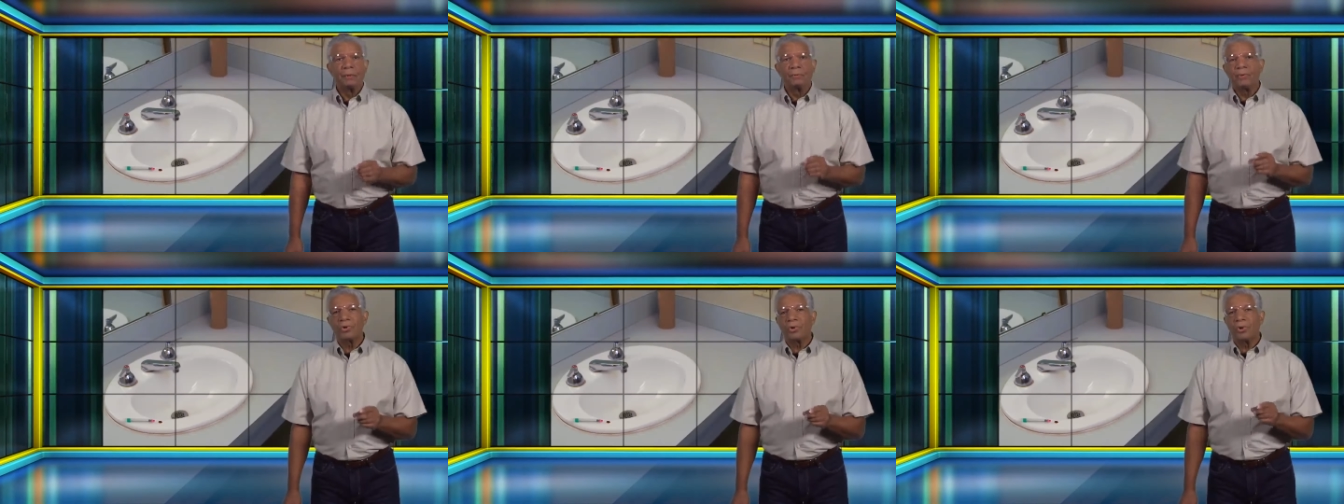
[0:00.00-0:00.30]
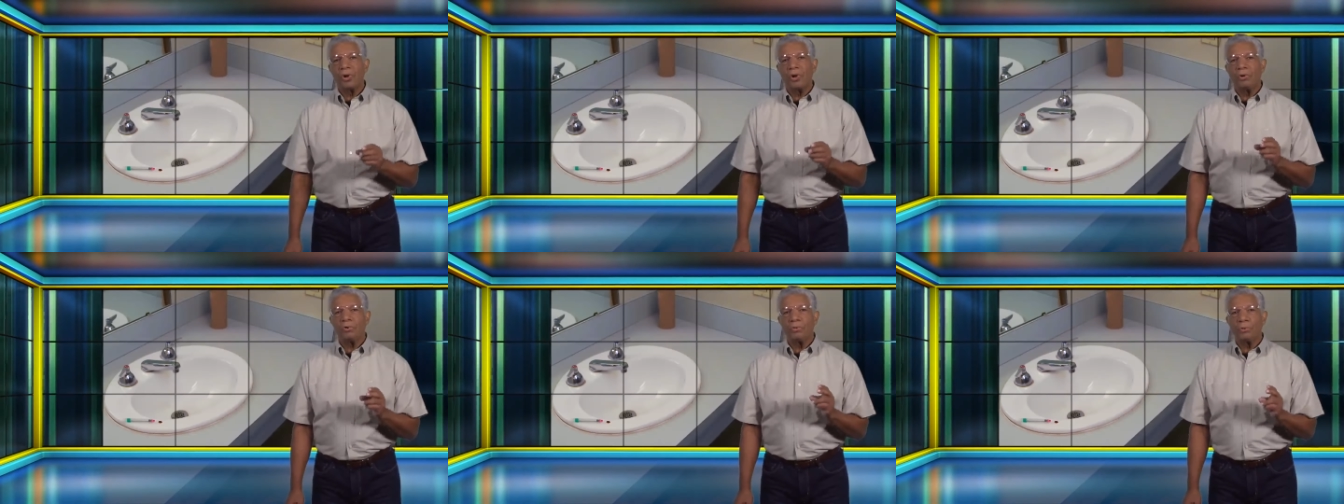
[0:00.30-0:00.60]

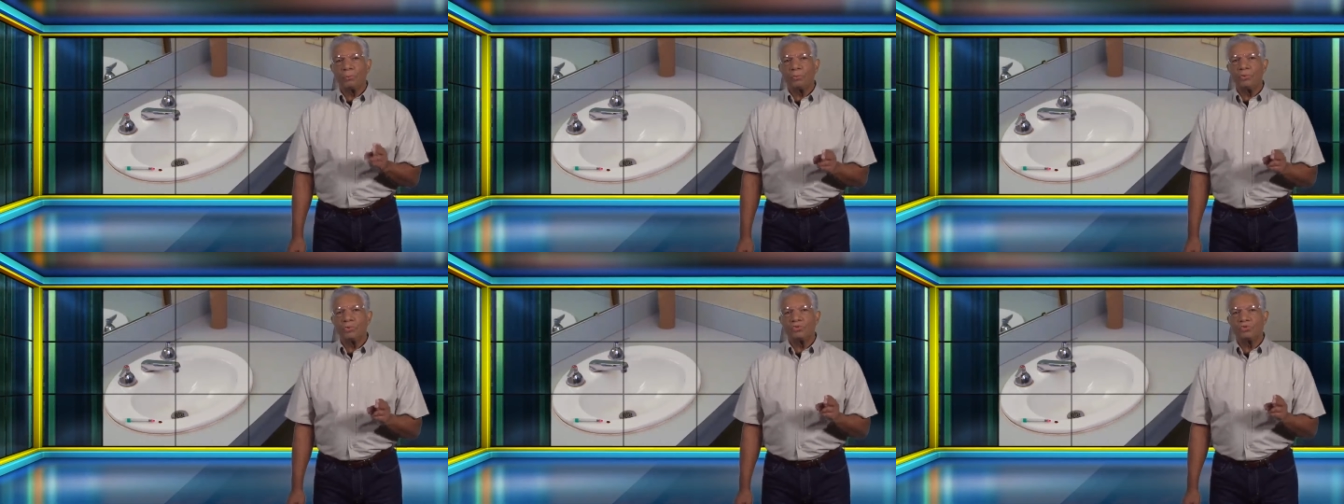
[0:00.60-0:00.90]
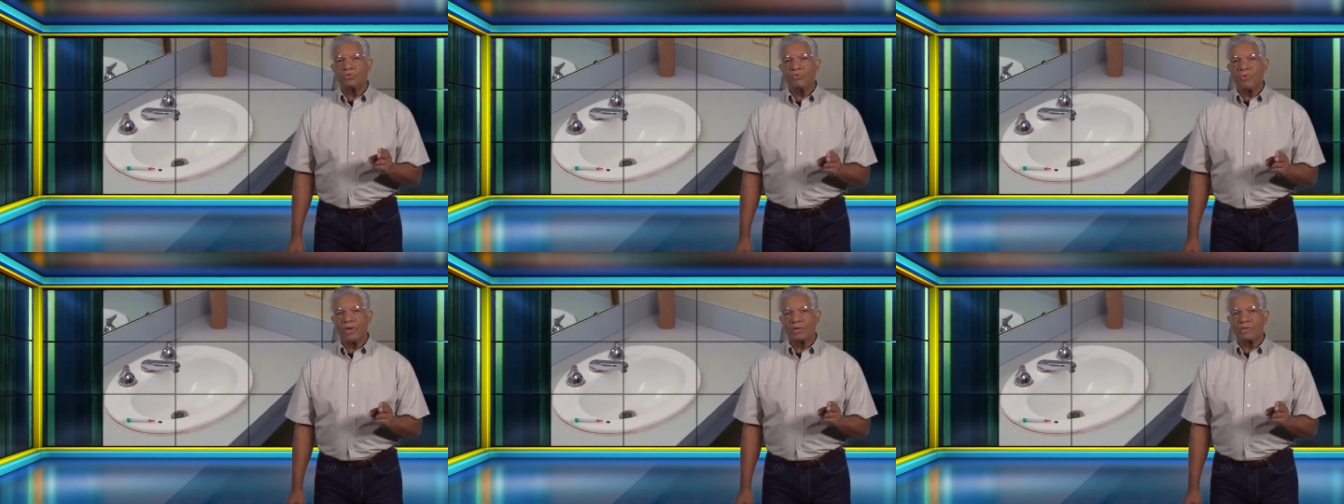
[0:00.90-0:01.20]
Recall the
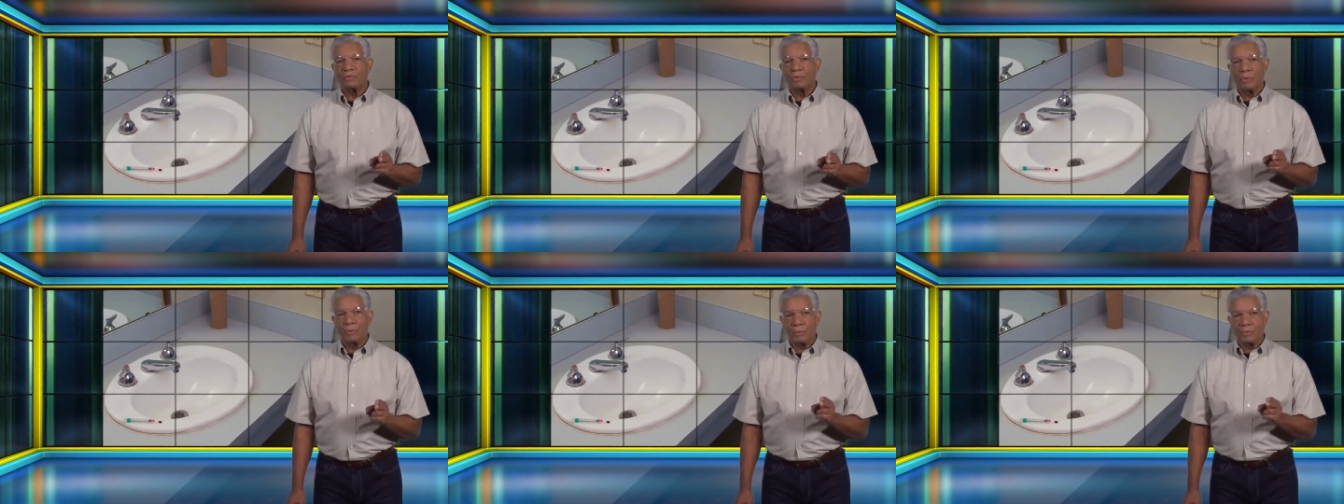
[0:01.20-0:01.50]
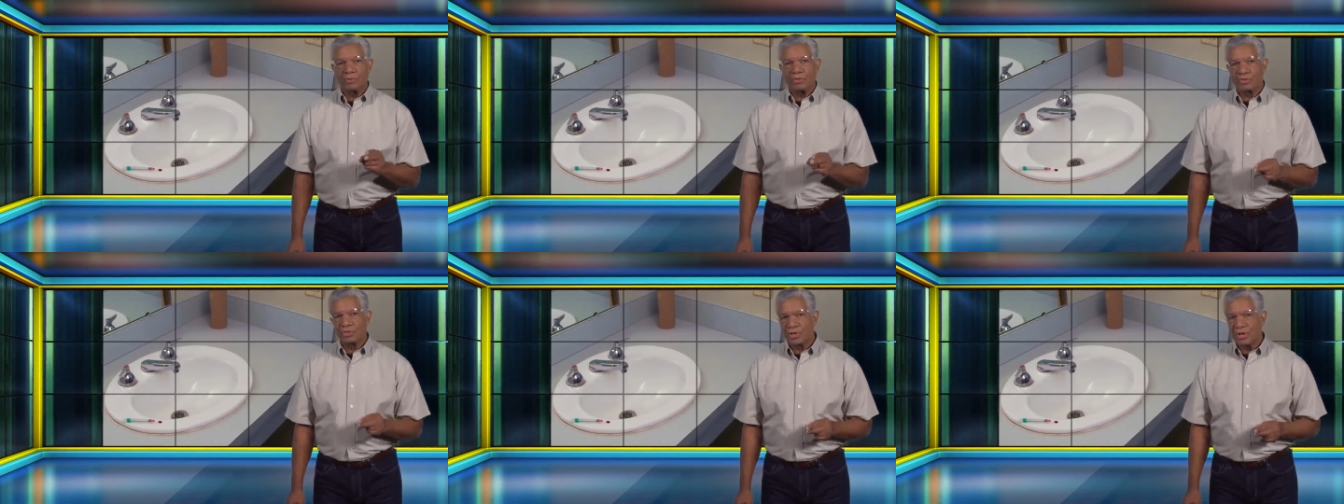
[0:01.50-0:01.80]
routes of entry
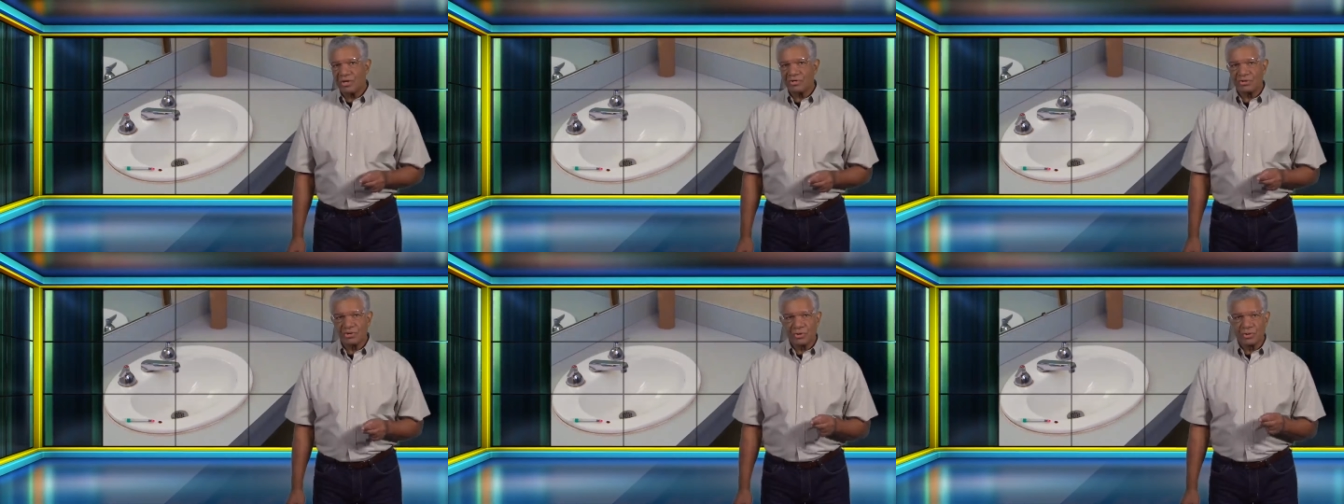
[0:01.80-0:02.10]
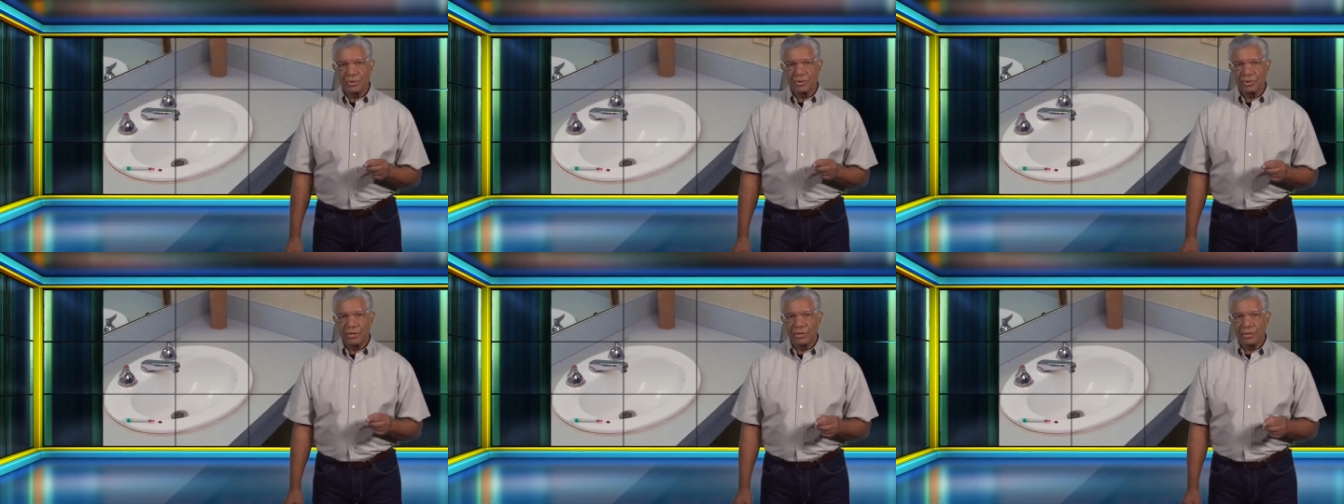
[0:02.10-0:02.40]
we discussed
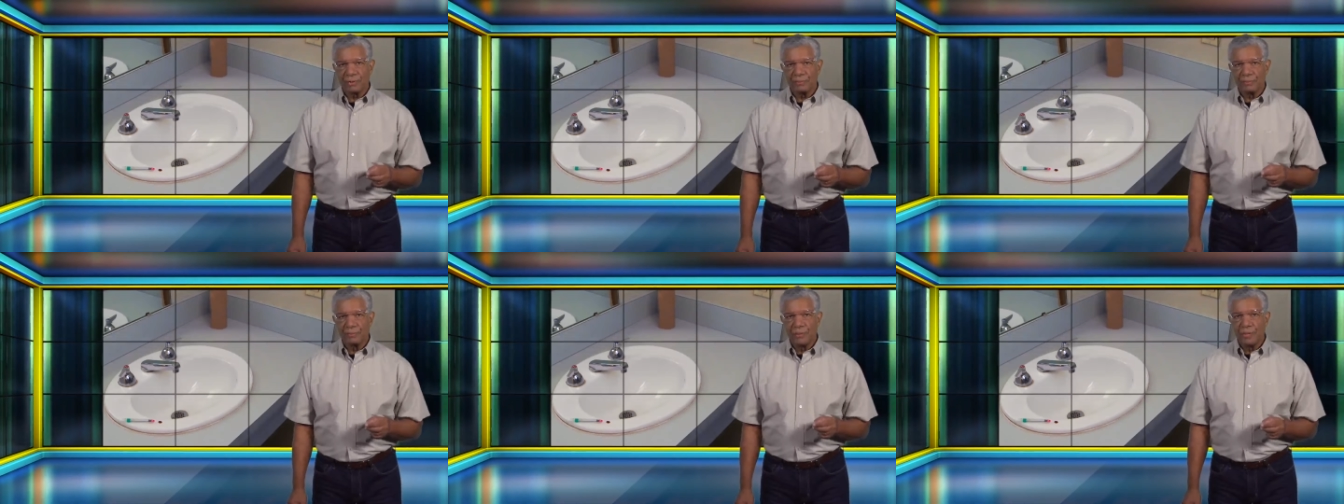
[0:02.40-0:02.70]
earlier.